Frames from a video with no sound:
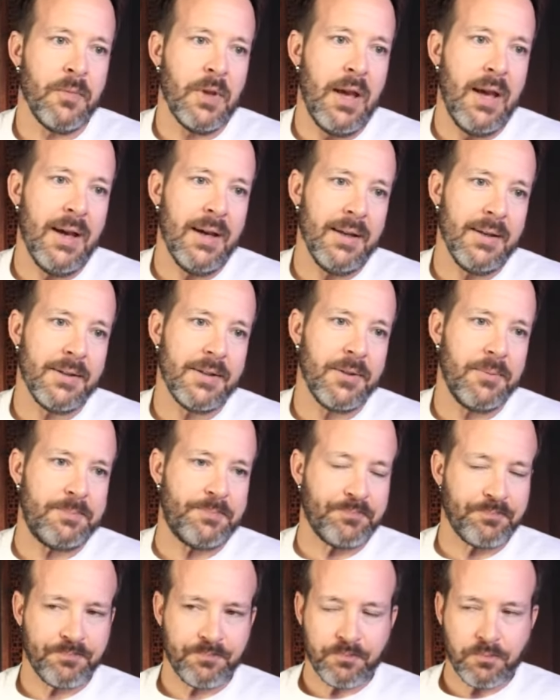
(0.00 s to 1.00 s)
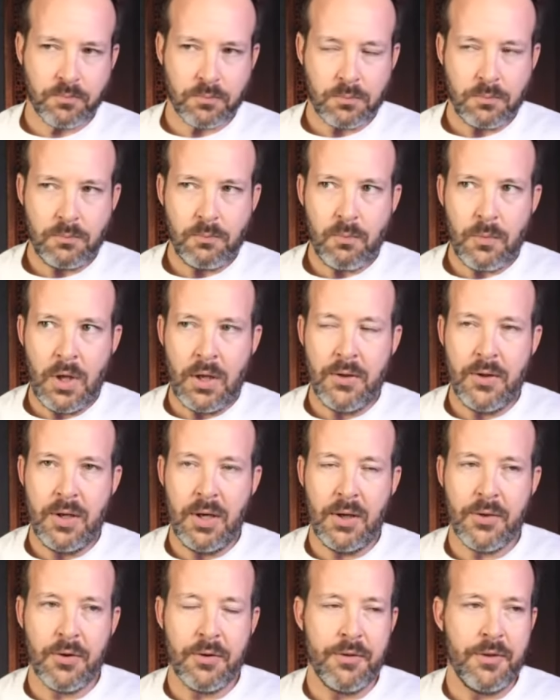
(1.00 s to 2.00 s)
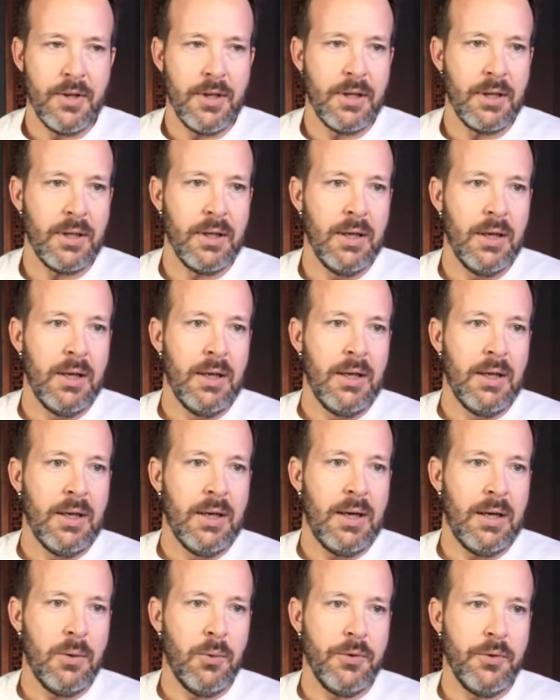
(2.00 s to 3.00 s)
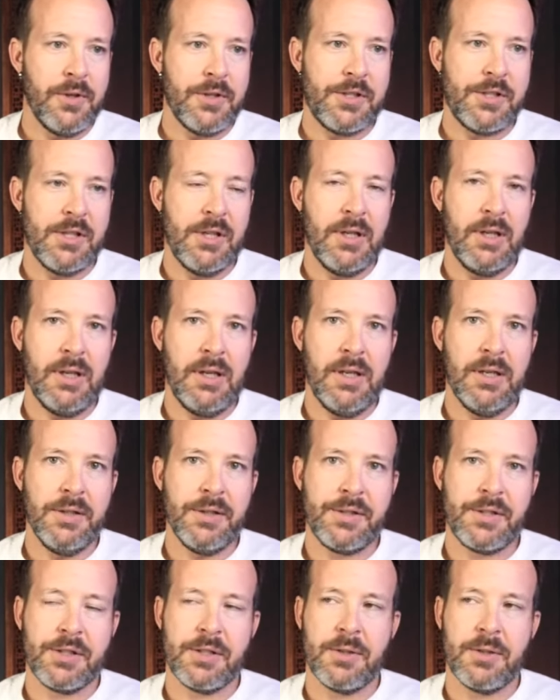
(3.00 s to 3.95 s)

And the other thing with the sink is,